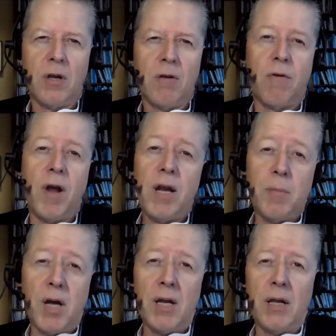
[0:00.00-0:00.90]
for
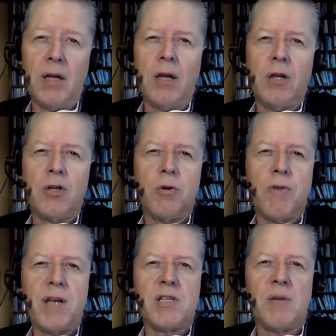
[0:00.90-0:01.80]
anybody to
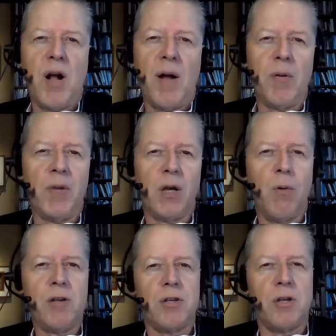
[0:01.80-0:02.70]
address the problem in
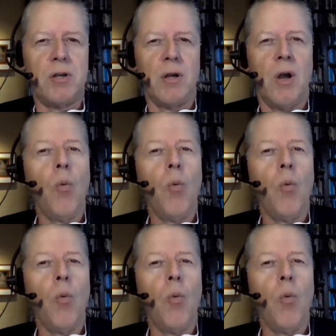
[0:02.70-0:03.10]
question.